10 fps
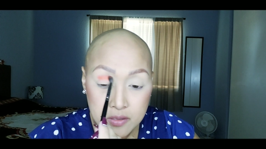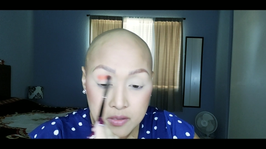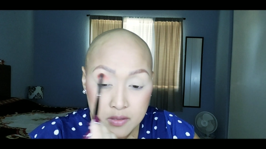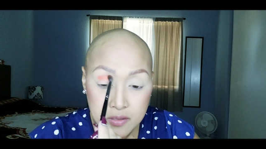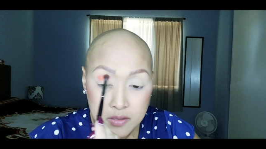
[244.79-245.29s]

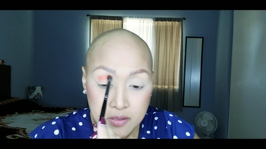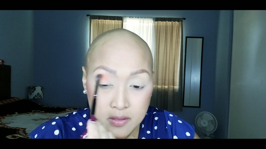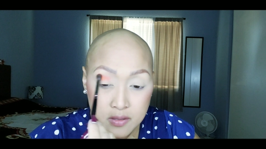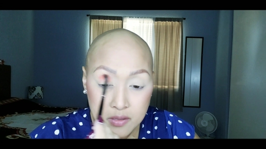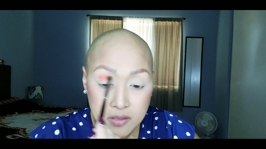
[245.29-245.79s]

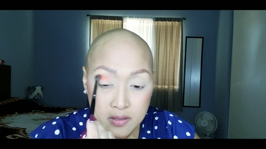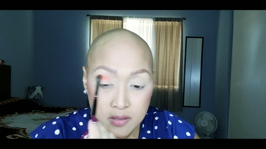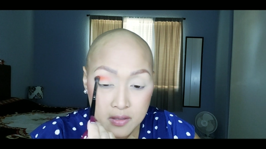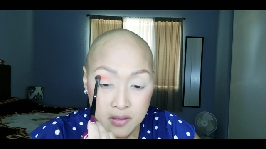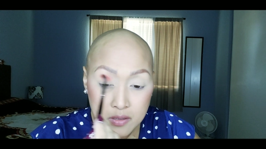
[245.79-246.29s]

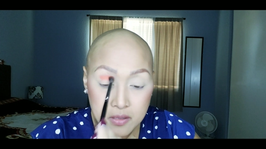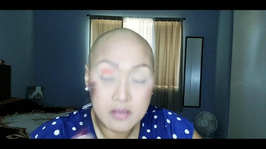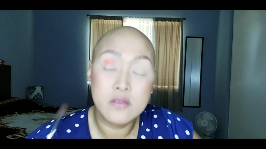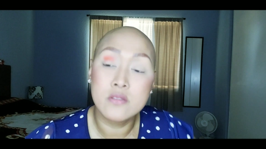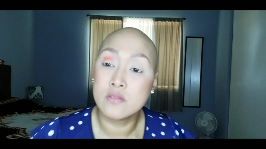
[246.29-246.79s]

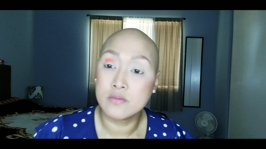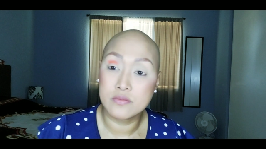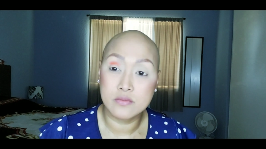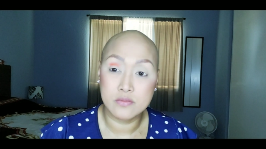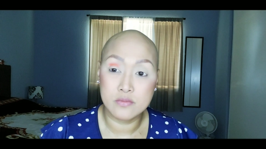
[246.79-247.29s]

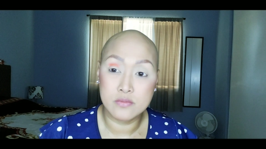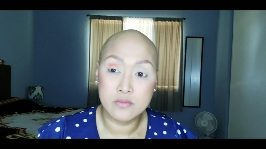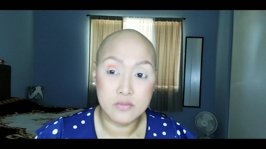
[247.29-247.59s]
(silence)